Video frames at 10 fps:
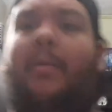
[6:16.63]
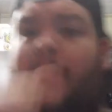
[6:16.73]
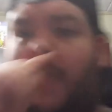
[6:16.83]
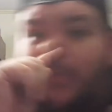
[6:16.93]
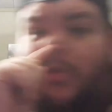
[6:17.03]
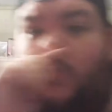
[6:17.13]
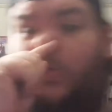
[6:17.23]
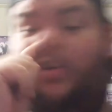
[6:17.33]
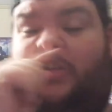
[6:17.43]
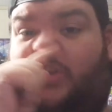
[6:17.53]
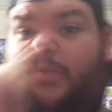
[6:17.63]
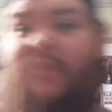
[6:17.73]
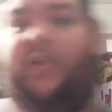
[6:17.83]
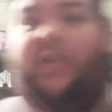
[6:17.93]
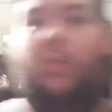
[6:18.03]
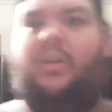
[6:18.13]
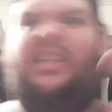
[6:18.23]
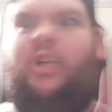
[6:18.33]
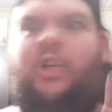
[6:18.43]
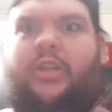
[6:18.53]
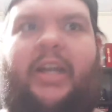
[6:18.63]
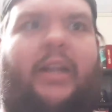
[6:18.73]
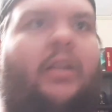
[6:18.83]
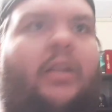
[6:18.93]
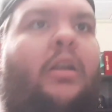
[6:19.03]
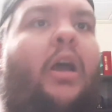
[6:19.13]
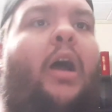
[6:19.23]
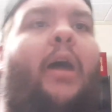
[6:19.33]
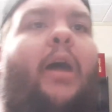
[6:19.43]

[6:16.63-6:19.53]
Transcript: I'm recording this on my phone. It's irritating. Um,